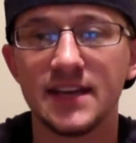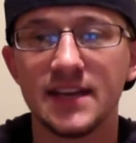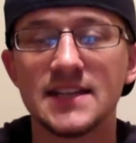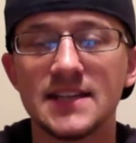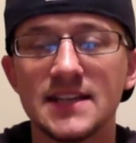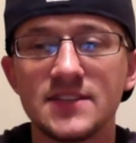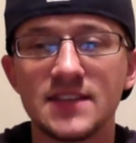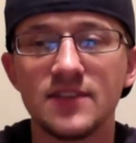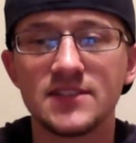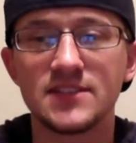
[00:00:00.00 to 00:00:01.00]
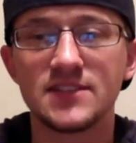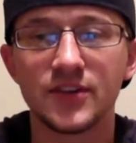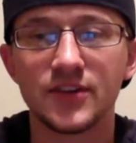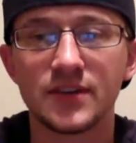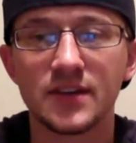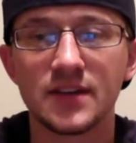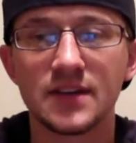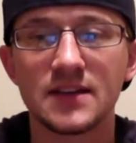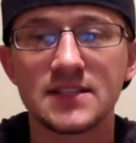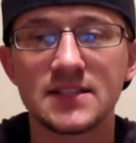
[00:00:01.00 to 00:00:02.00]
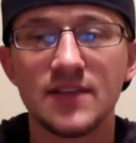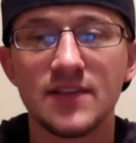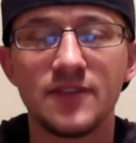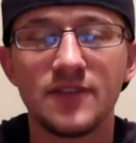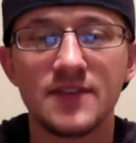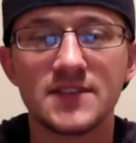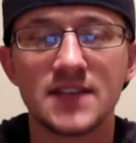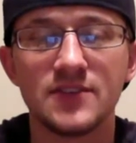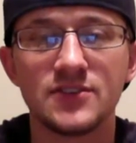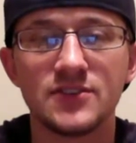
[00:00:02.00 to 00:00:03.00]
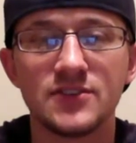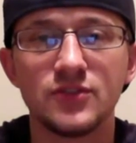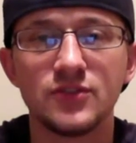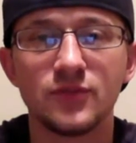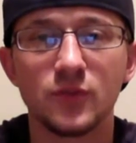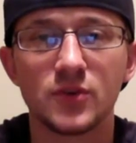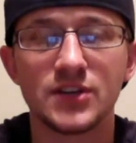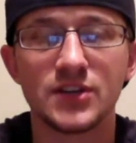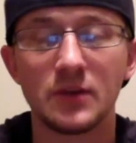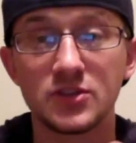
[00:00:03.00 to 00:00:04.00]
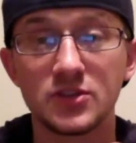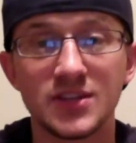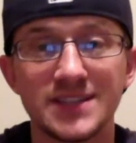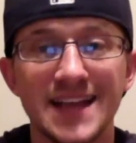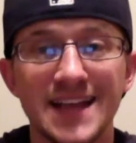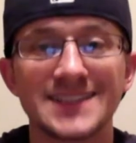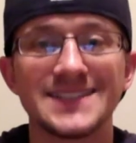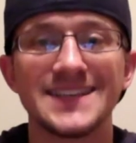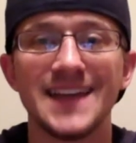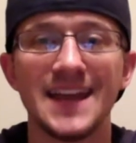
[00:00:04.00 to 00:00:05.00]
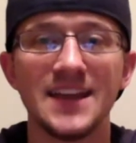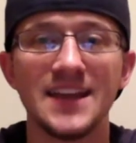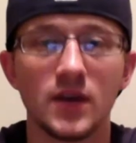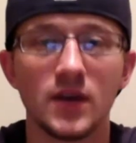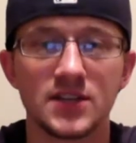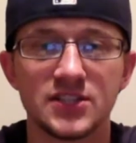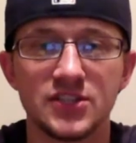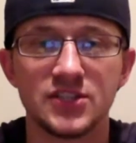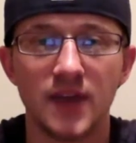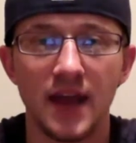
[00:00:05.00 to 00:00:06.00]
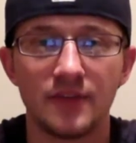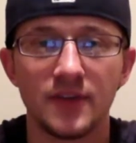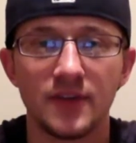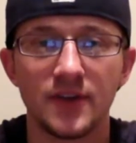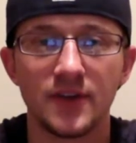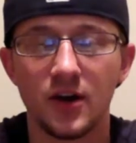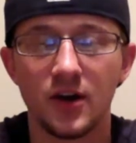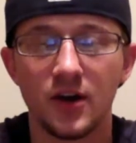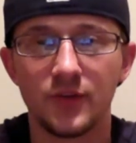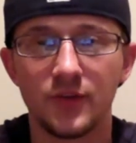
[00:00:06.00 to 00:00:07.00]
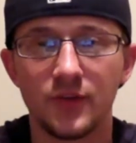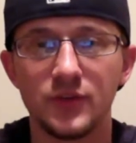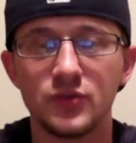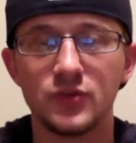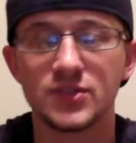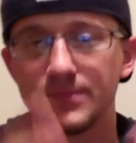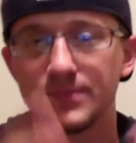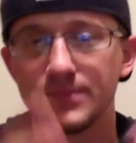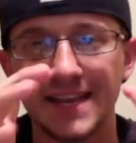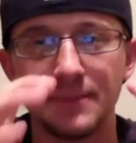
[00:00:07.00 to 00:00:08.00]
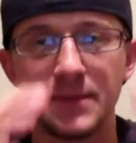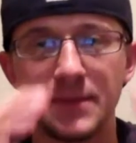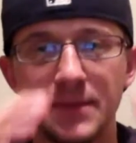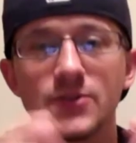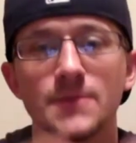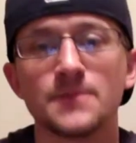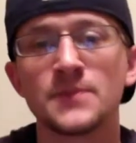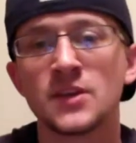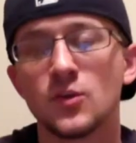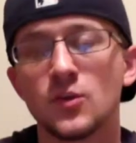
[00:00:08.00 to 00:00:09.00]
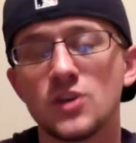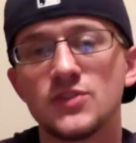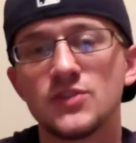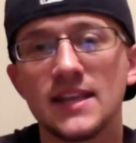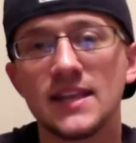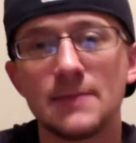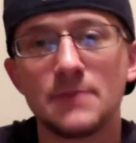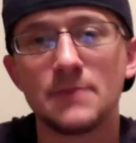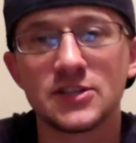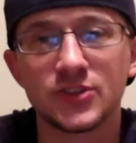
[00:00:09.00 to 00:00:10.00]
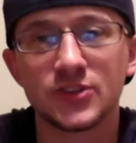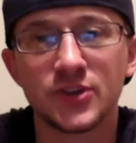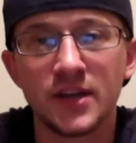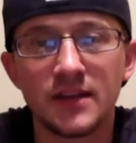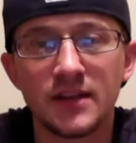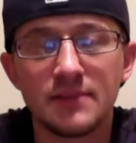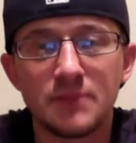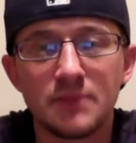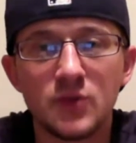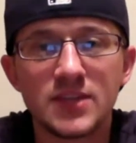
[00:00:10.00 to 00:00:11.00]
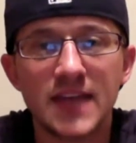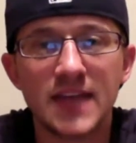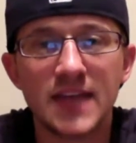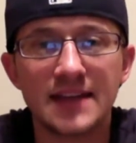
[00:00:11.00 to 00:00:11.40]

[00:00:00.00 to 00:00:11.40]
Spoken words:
770-757-2240. I want you to text in any questions you have off the review. Simply take a picture. Once you take that picture, then post that